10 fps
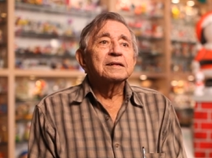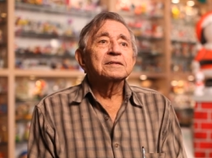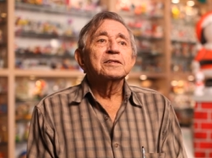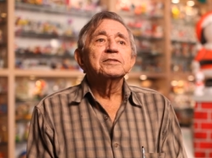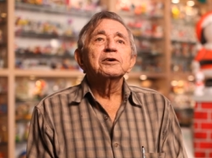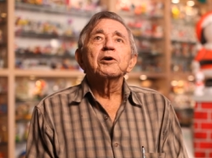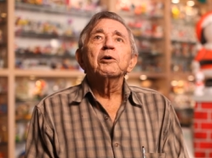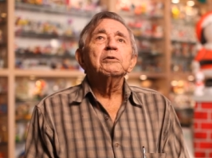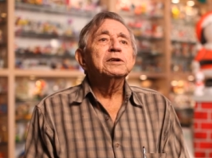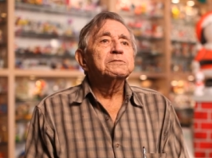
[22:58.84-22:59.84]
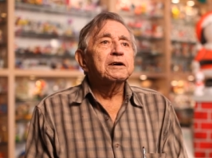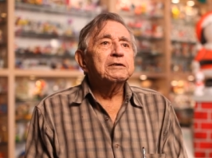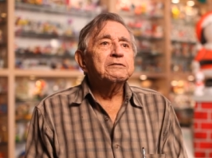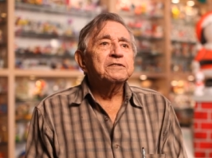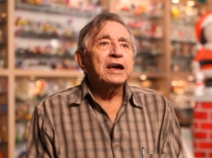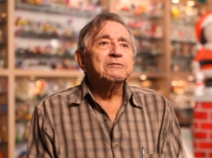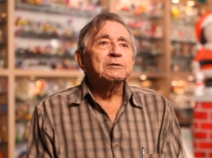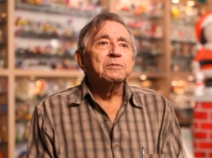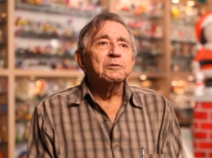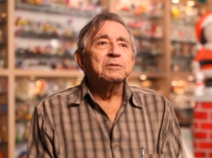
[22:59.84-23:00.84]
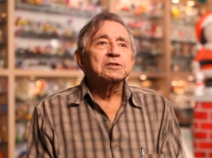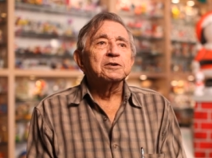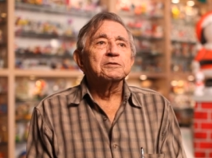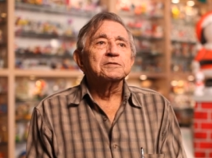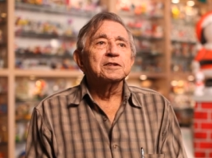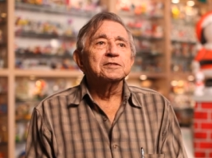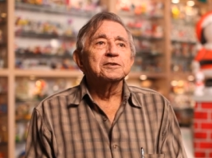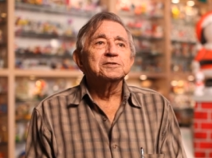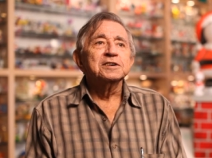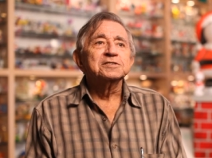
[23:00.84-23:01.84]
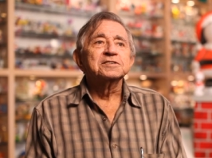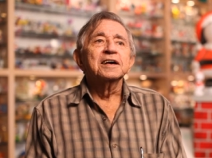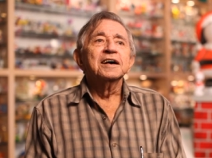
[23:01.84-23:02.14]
They're always very favorable, but they're they're, they're just